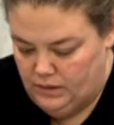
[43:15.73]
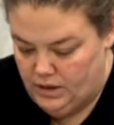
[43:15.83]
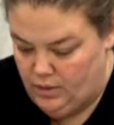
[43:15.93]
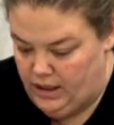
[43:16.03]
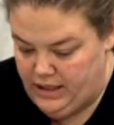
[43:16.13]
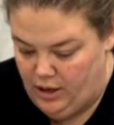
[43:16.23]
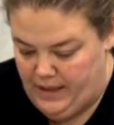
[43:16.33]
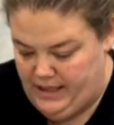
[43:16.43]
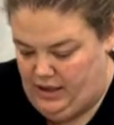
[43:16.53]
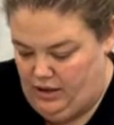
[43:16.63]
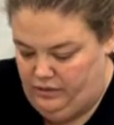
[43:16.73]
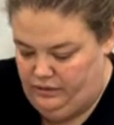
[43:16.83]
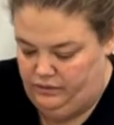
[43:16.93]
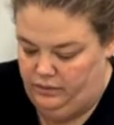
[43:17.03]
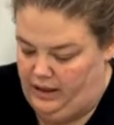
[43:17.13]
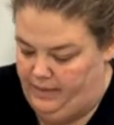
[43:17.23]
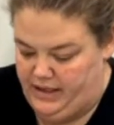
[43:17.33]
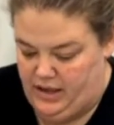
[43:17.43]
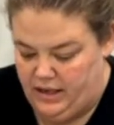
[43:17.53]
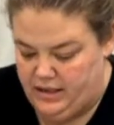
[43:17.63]
It's what I tell myself when I'm
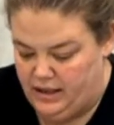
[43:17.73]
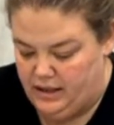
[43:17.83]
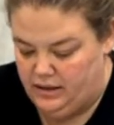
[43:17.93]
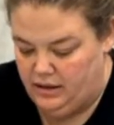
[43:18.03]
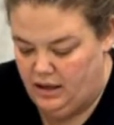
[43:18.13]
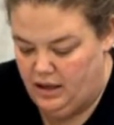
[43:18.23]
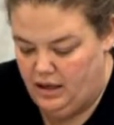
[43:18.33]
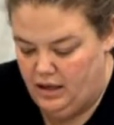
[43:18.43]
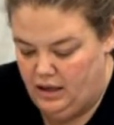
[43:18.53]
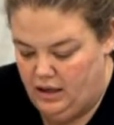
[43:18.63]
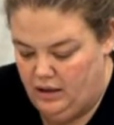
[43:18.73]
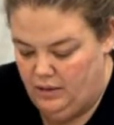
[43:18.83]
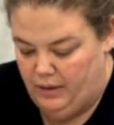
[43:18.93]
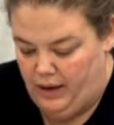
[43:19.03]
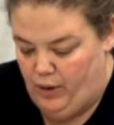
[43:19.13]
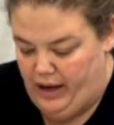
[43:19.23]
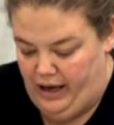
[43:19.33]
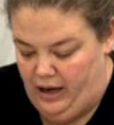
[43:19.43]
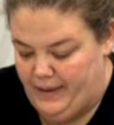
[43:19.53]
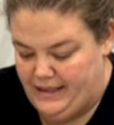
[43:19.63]
exhausted, when I'm
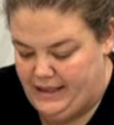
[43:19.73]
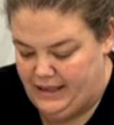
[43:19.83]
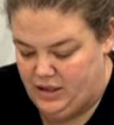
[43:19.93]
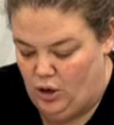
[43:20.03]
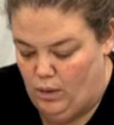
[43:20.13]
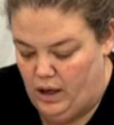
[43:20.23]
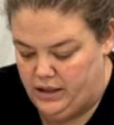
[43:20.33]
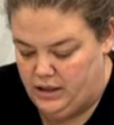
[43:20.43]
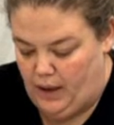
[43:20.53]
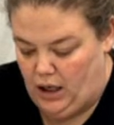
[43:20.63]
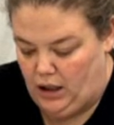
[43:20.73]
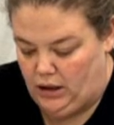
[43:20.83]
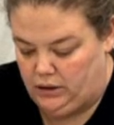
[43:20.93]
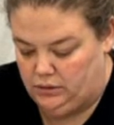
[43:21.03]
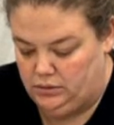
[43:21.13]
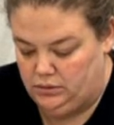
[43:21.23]
waking up at 6:01 tomorrow.